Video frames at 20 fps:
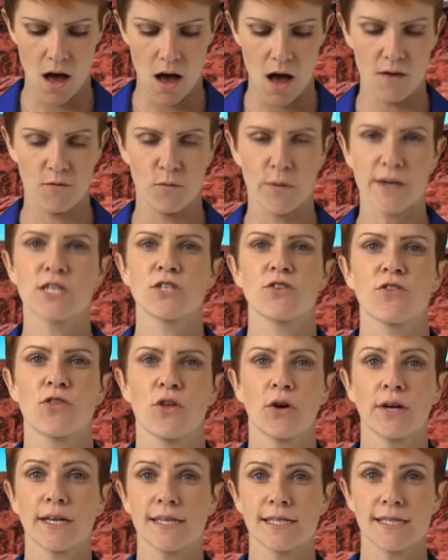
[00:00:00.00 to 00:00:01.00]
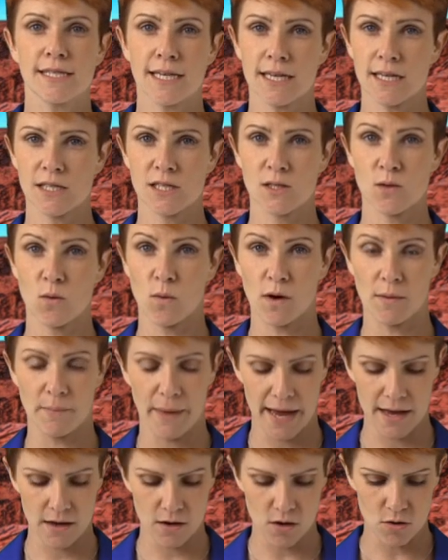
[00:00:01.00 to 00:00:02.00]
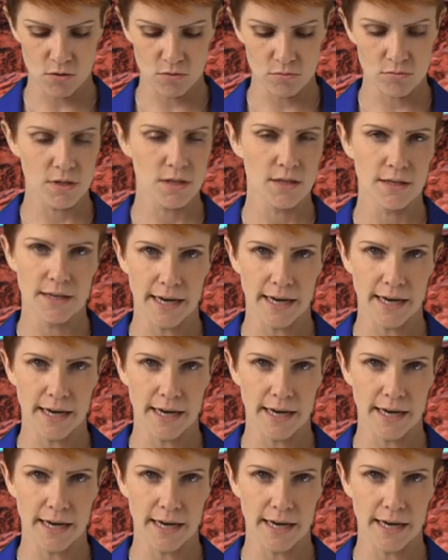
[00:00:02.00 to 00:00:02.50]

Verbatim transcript: of which 36 were bank-owned,